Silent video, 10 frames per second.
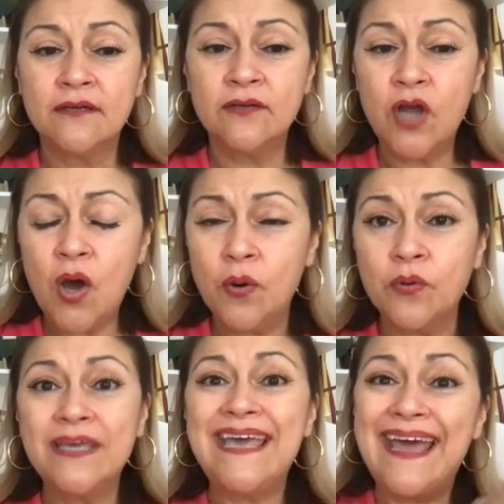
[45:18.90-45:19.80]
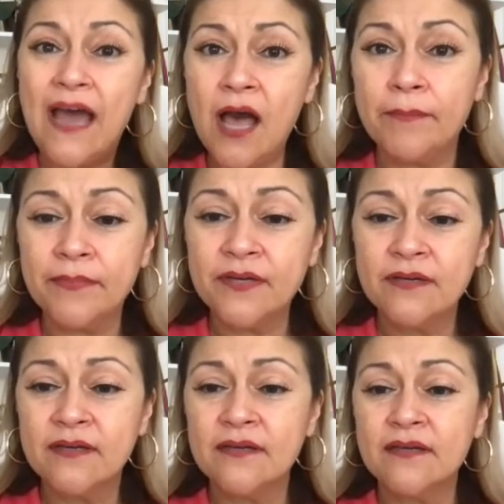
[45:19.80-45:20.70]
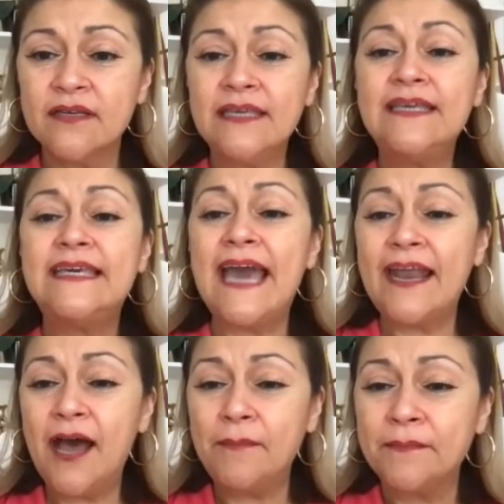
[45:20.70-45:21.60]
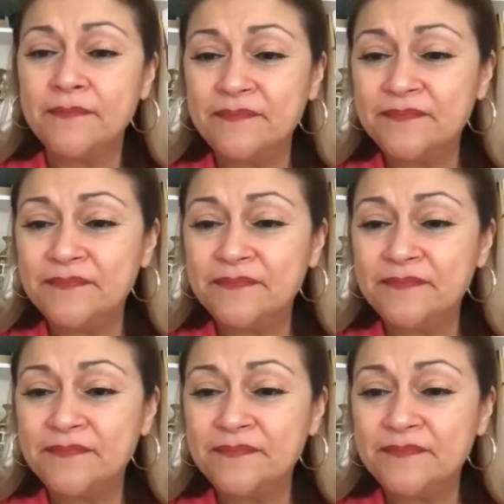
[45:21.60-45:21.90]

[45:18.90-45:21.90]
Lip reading: No, get up. Get up.